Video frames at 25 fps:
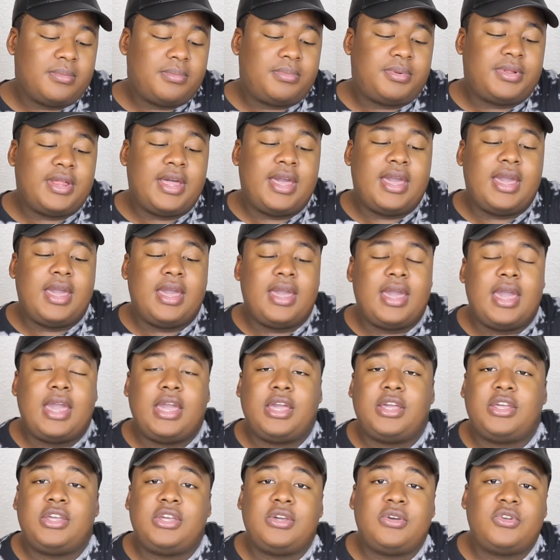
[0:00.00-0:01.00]
play a
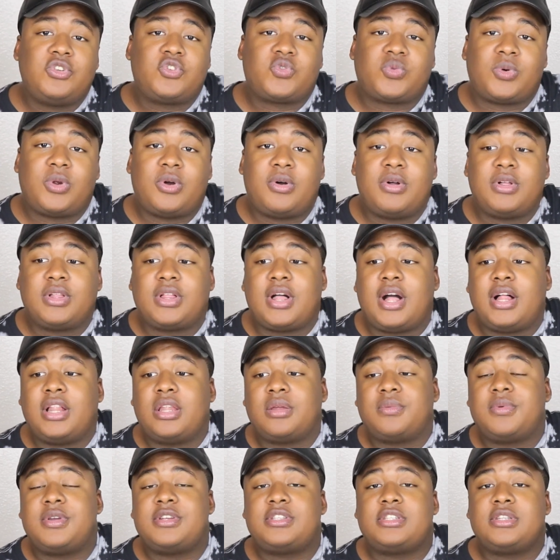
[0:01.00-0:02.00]
huge role in
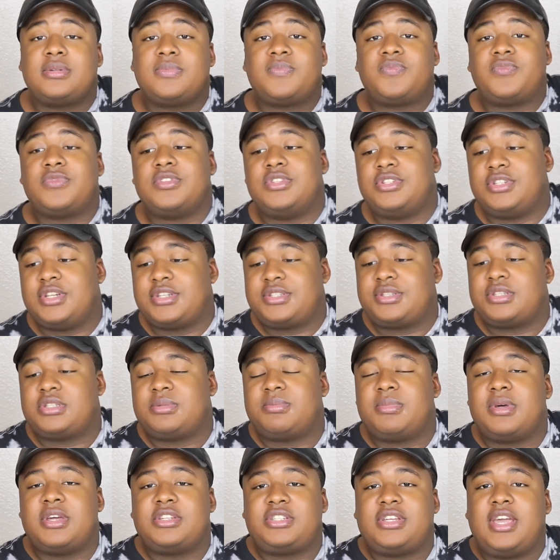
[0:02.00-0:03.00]
colorism just as
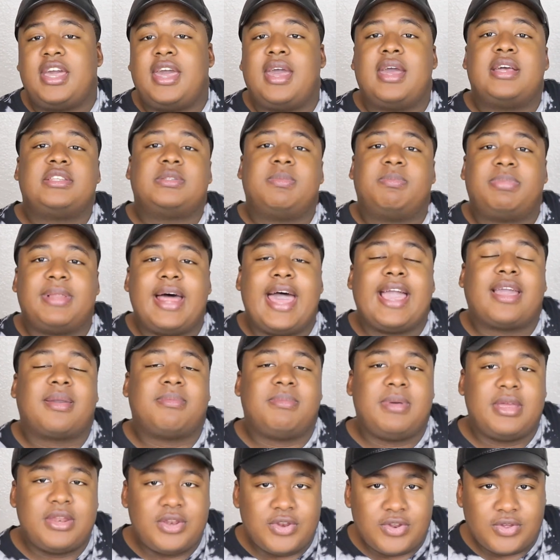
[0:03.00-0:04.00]
much as black
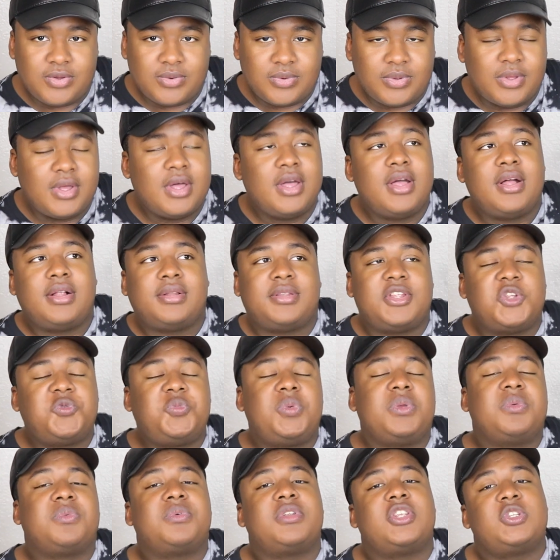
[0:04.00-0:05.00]
men do. Let's
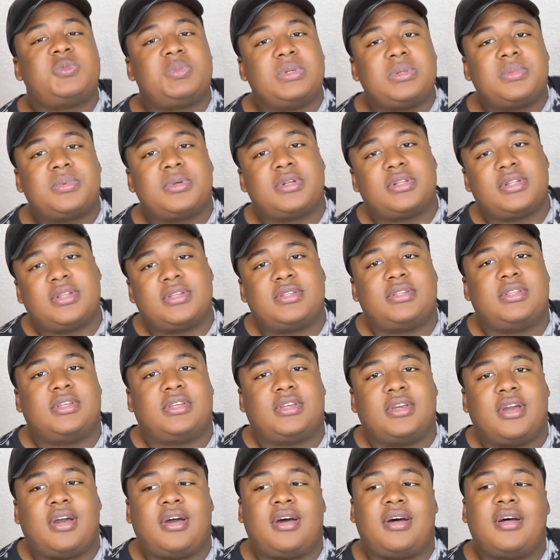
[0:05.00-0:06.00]
be realistic,
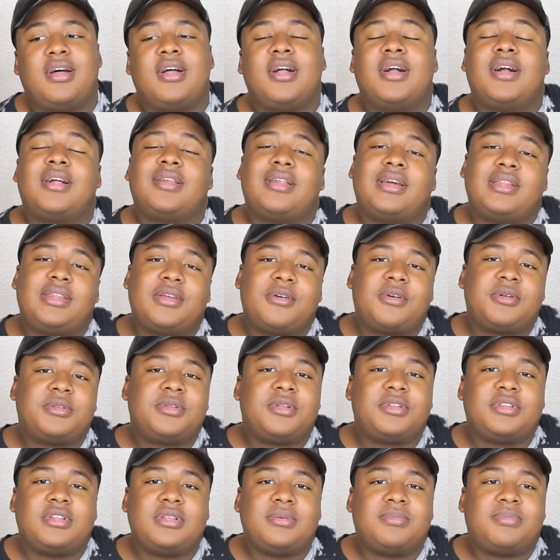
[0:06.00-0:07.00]
y'all. Like, there are
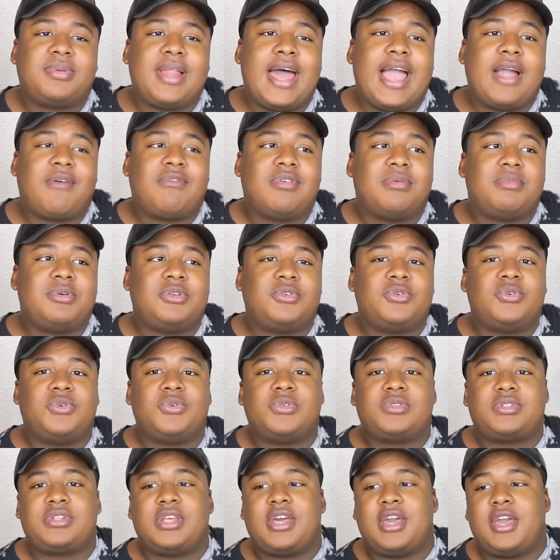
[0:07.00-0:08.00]
literally black women who
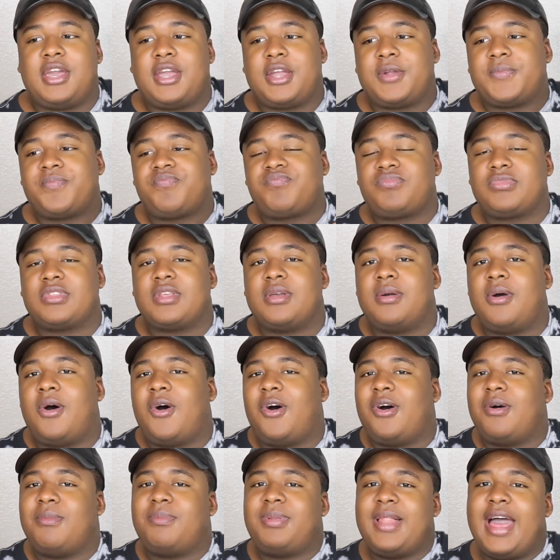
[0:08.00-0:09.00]
say,
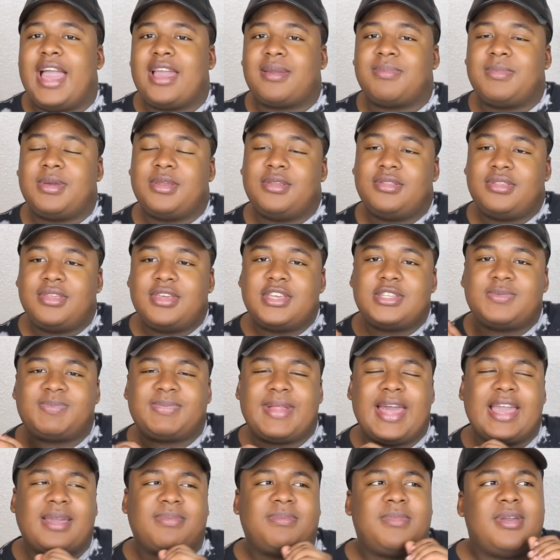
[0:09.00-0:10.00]
oh, black men this,
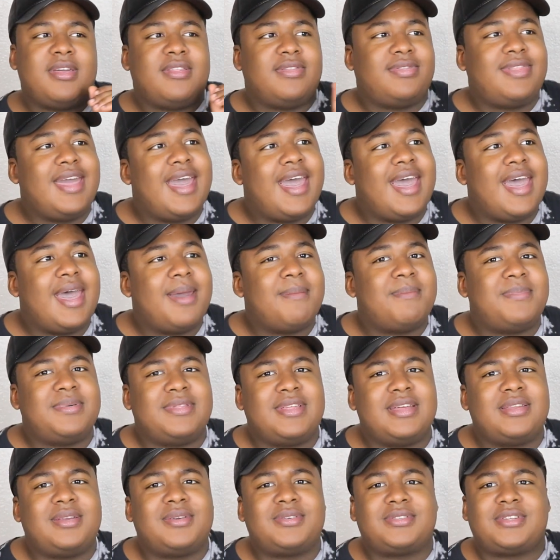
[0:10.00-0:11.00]
black men that. But
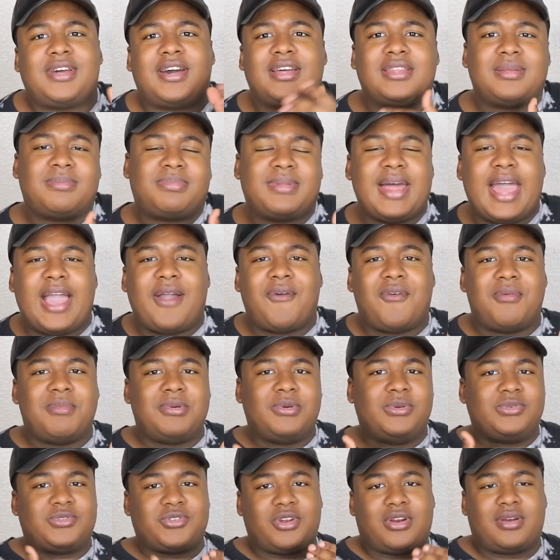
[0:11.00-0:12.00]
then there's other black
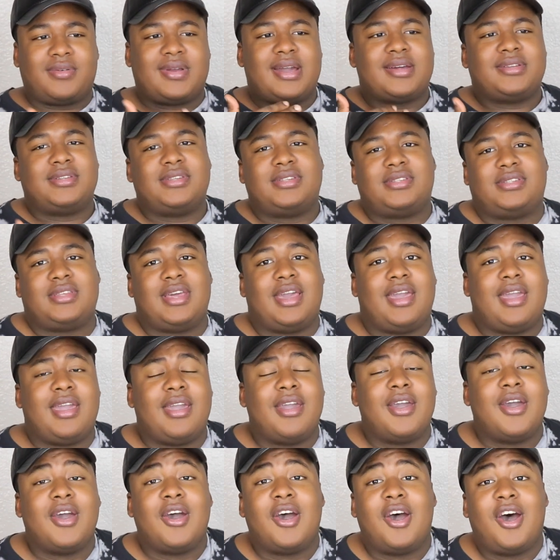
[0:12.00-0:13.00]
women who turn around and
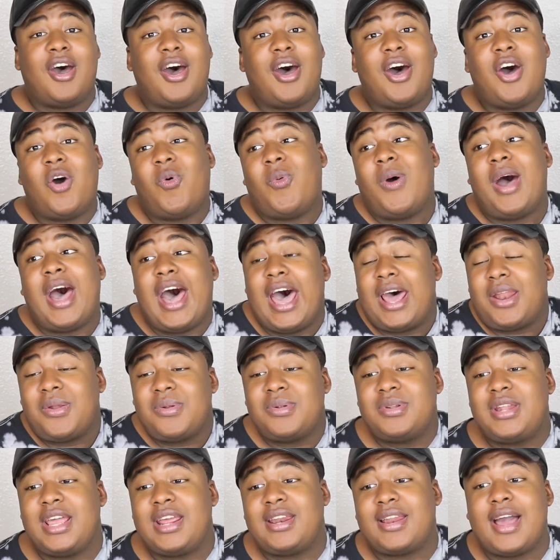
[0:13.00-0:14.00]
say, oh, well, I
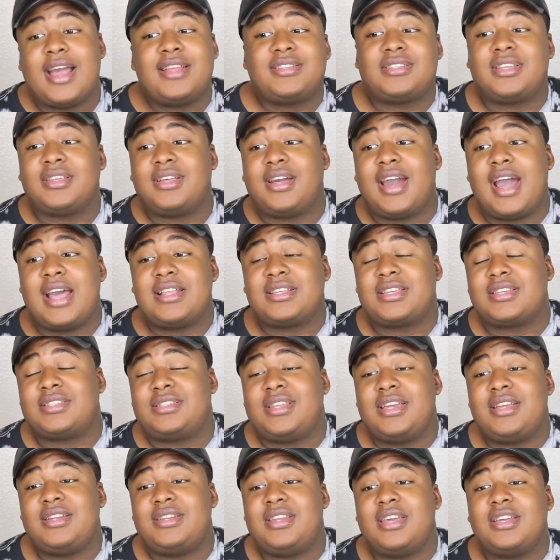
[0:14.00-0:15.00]
don't date light-skinned guys because
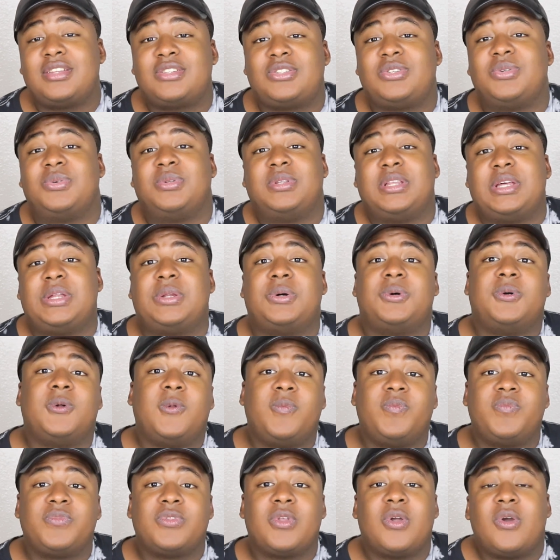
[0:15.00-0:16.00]
they dicks too
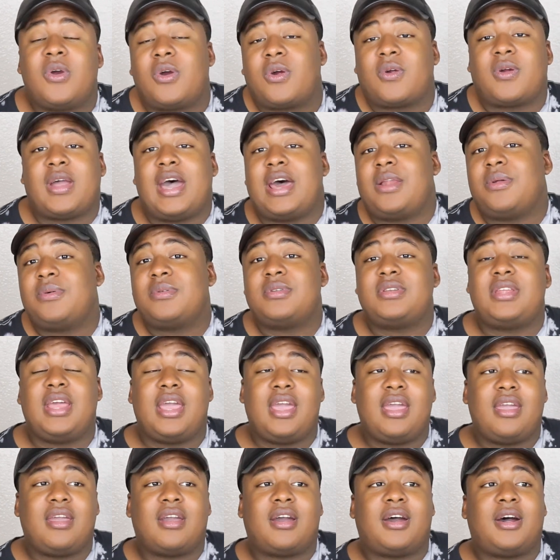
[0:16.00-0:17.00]
little. Or I don't
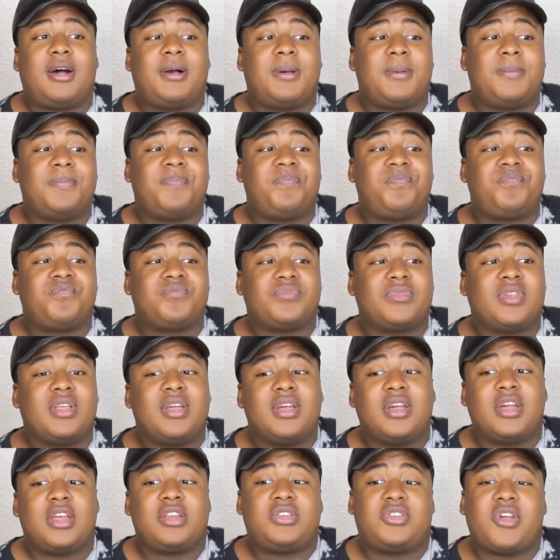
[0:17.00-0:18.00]
date,
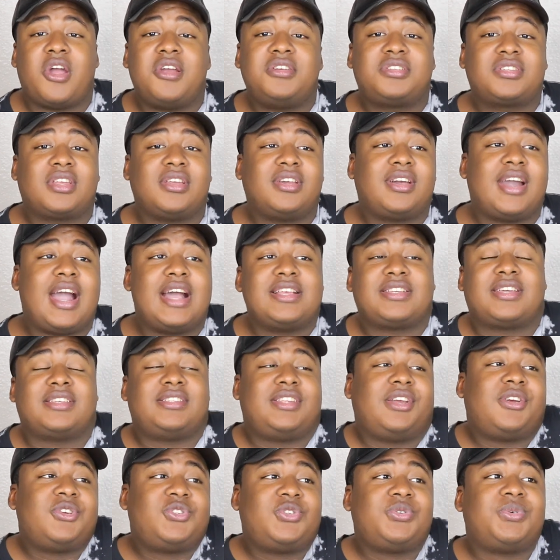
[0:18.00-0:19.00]
dark-skinned guys because
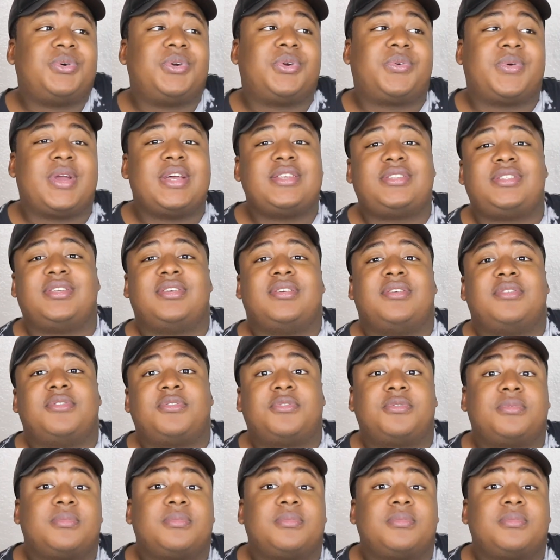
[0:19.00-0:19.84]
they're too aggressive.